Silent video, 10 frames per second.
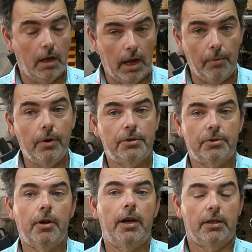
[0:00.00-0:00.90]
I want to
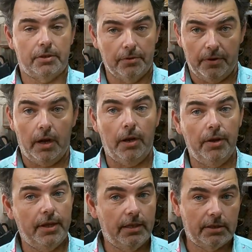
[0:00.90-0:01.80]
stress to all
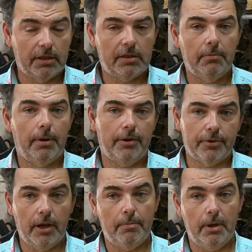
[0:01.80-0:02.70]
the existing
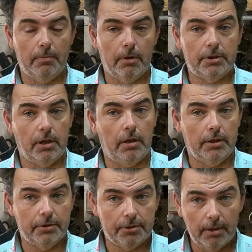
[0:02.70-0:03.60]
Patreon members and all the
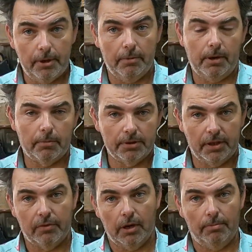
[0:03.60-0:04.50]
contributing members
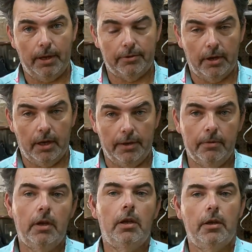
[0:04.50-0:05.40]
over on Patreon,
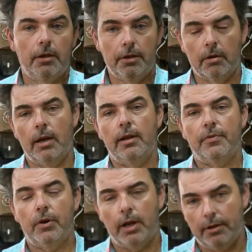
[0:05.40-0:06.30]
your
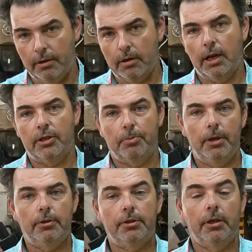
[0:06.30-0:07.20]
effort and your
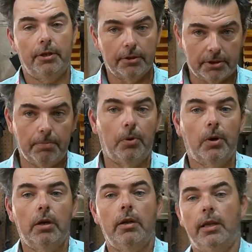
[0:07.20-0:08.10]
contribution and your
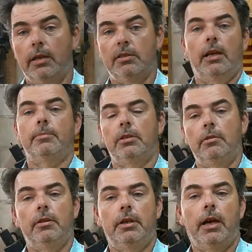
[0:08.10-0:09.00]
support, it is
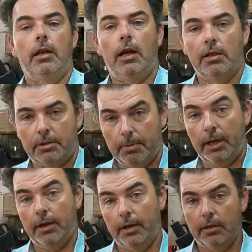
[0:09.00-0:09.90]
absolutely not lost
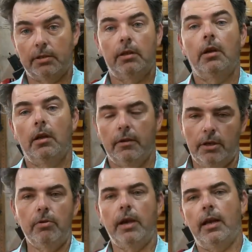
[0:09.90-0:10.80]
upon us.
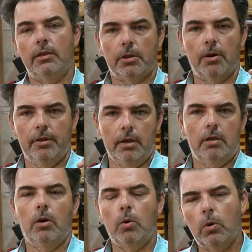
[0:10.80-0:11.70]
You guys are the
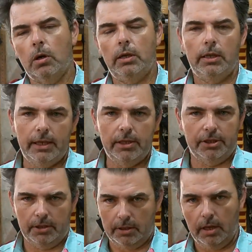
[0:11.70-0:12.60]
core
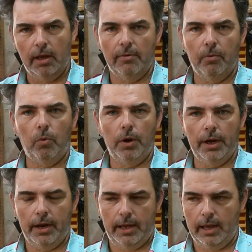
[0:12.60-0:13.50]
legion of
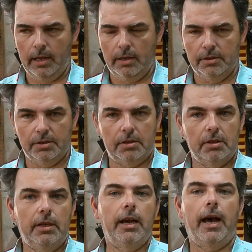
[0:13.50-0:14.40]
what has
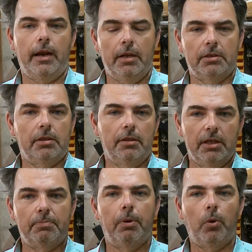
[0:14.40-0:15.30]
got us to
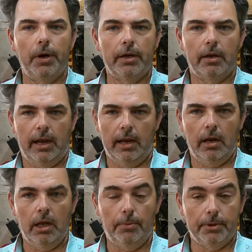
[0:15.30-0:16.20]
this point and
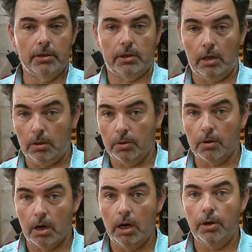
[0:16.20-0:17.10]
helped us all
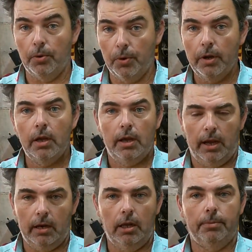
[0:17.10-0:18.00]
grow
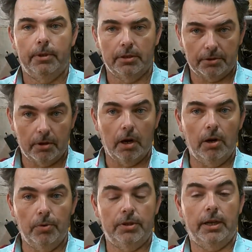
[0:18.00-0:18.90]
and helped us
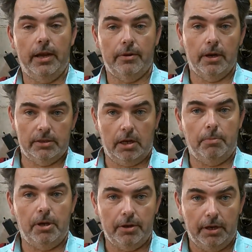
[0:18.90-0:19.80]
grow together as a
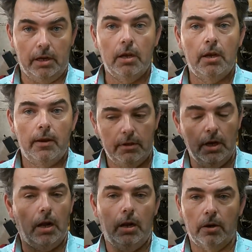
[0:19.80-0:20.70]
community.
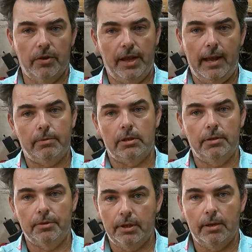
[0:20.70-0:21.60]
Y'all are the
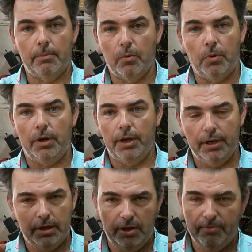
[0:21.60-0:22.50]
absolute number
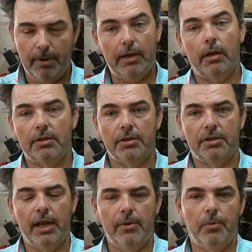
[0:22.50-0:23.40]
one. You've been there since
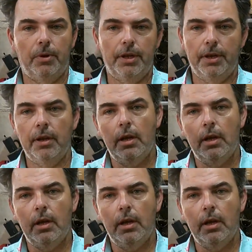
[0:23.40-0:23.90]
day one.